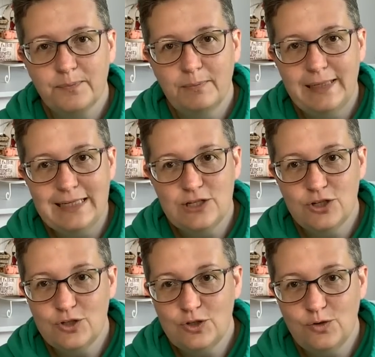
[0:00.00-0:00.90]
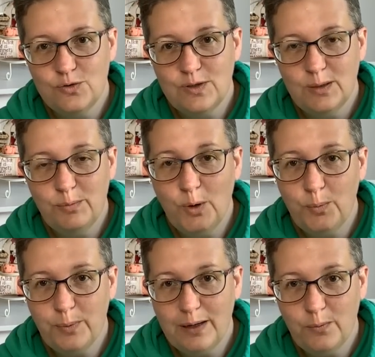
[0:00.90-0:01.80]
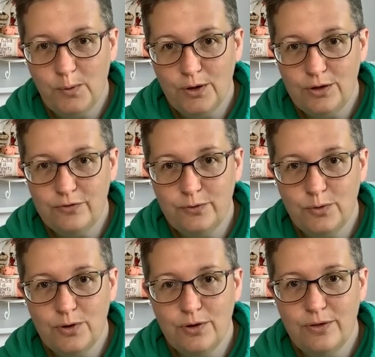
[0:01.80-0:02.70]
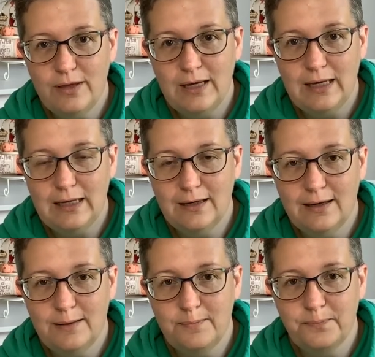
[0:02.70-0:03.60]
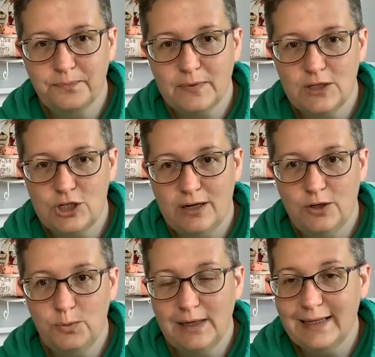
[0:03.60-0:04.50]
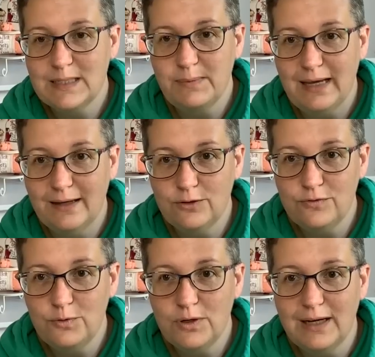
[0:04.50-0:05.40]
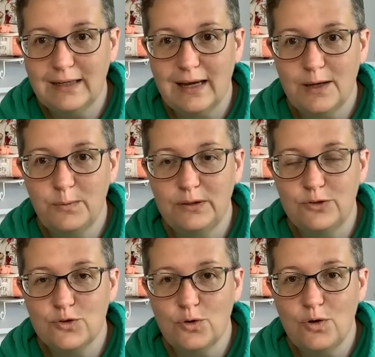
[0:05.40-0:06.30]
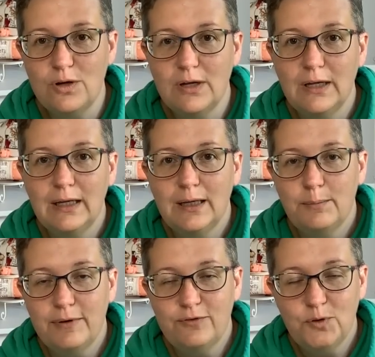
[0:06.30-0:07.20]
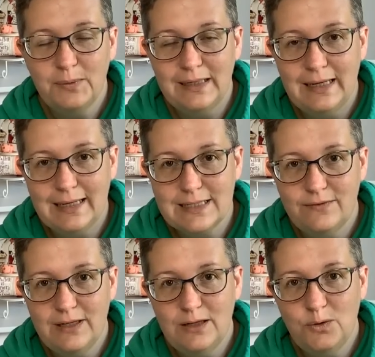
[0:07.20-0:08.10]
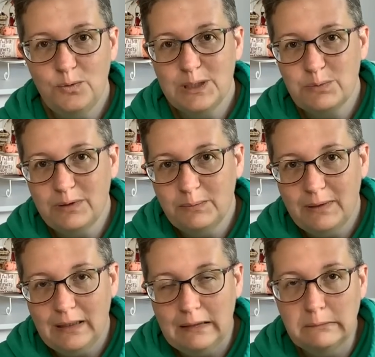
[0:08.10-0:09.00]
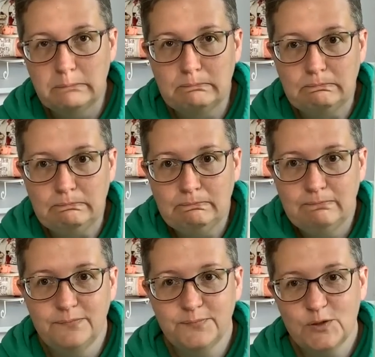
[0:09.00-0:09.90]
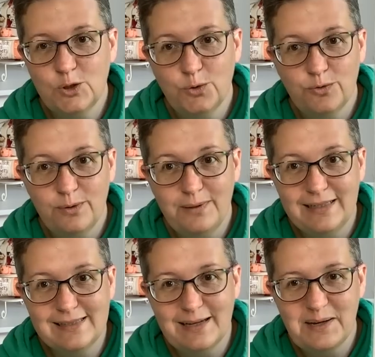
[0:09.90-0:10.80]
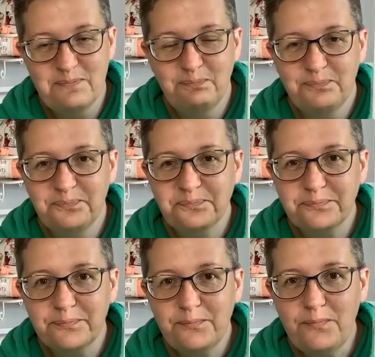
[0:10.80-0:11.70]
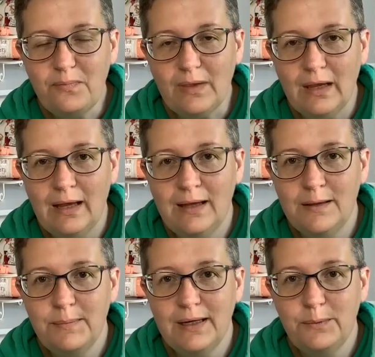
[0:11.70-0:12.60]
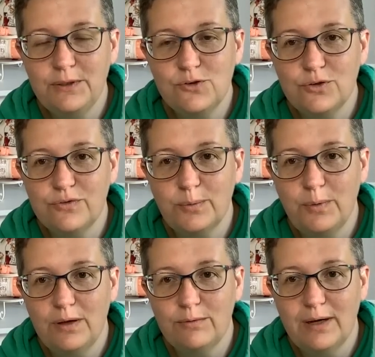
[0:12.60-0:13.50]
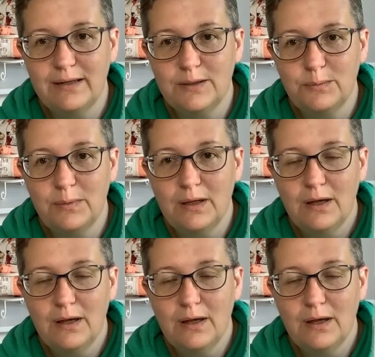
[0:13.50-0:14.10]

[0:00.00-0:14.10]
Please just use the appropriate word for the share you would like to be entered for, and I will draw before my next video, which will be 2 or 3 weeks time. I will draw from a random